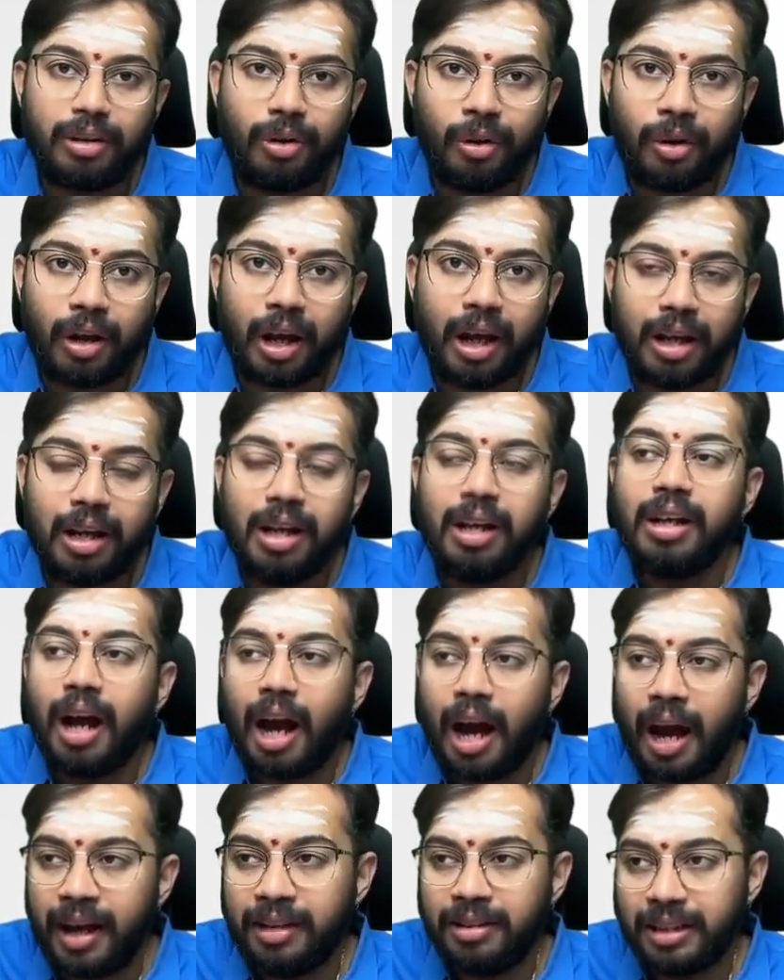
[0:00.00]
Okay,
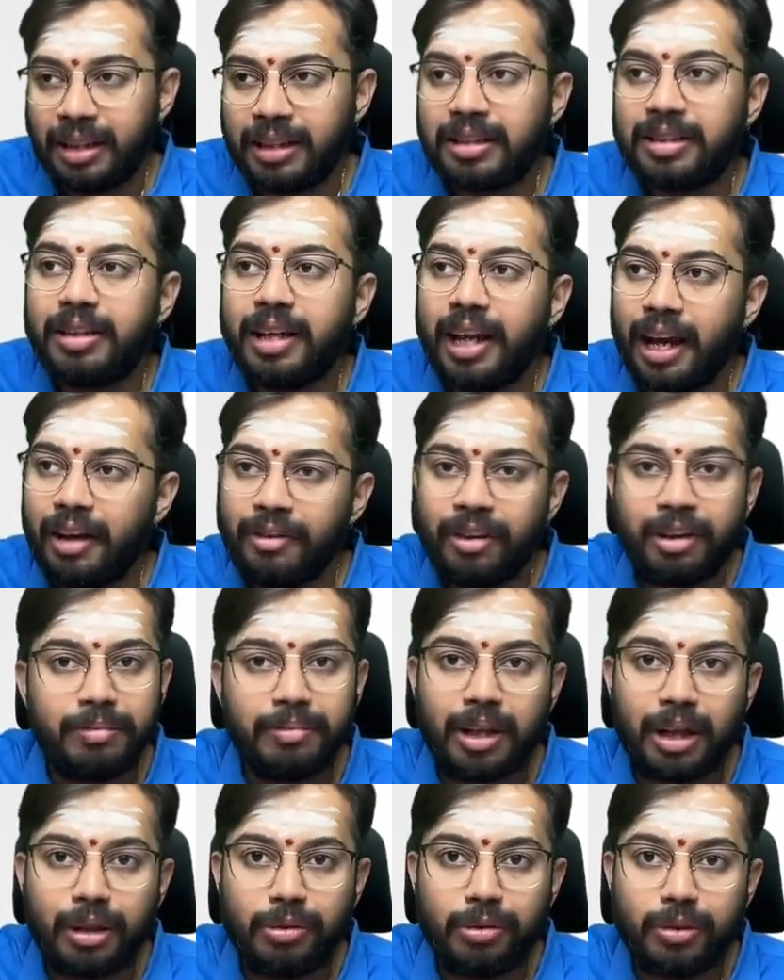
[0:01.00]
I just gave him
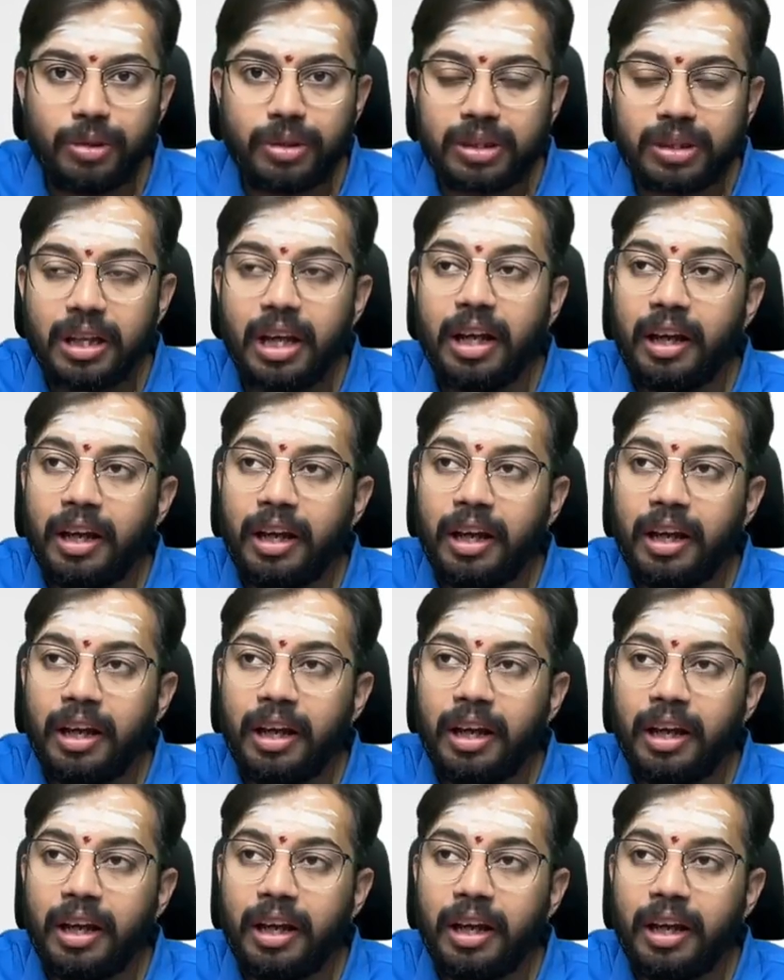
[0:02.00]
the goods.